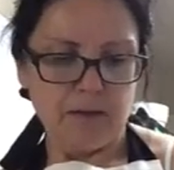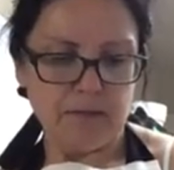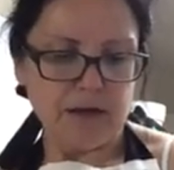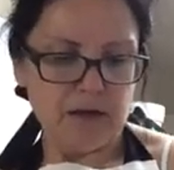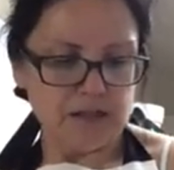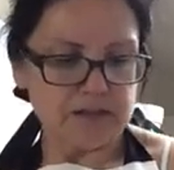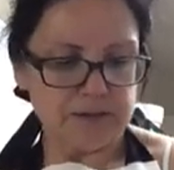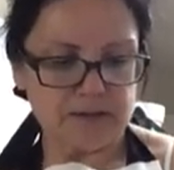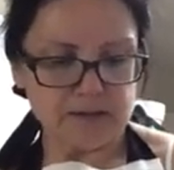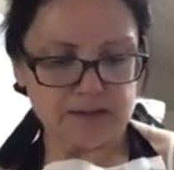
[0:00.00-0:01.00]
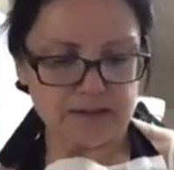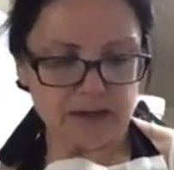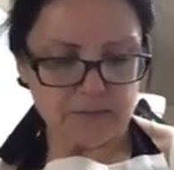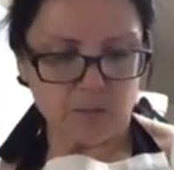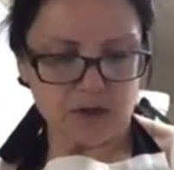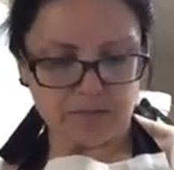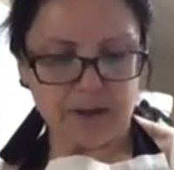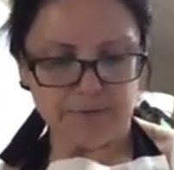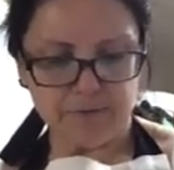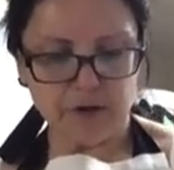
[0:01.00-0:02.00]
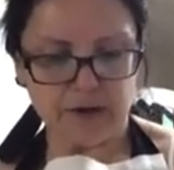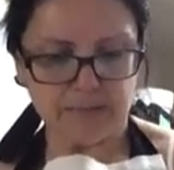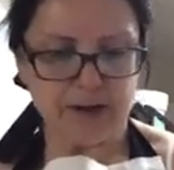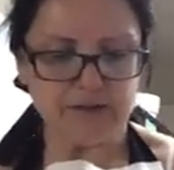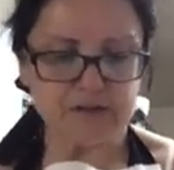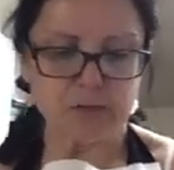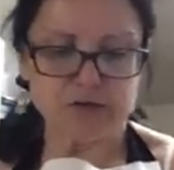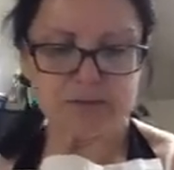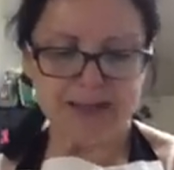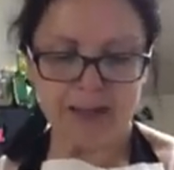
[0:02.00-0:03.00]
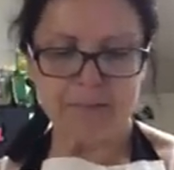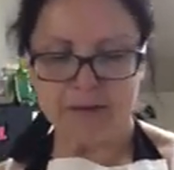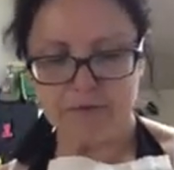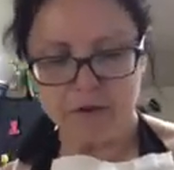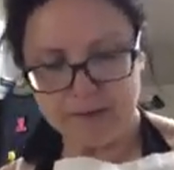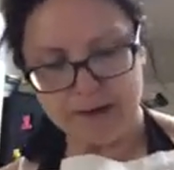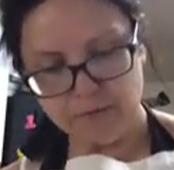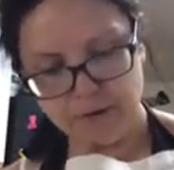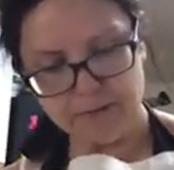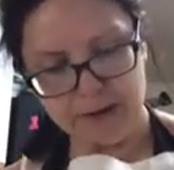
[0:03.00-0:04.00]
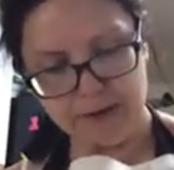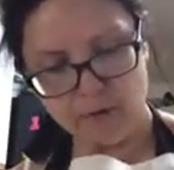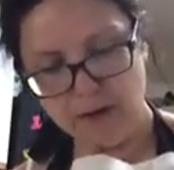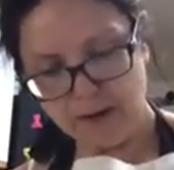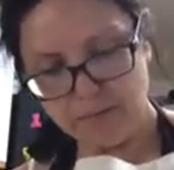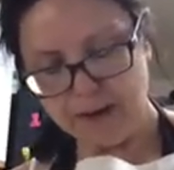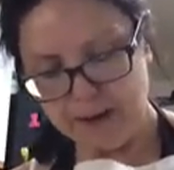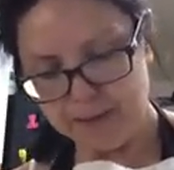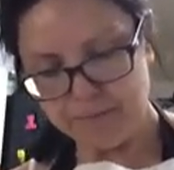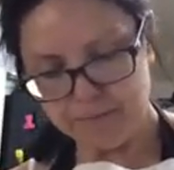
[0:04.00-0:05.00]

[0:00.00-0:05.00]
my husband said with my foot, I'm not even supposed to be on my foot by the way, but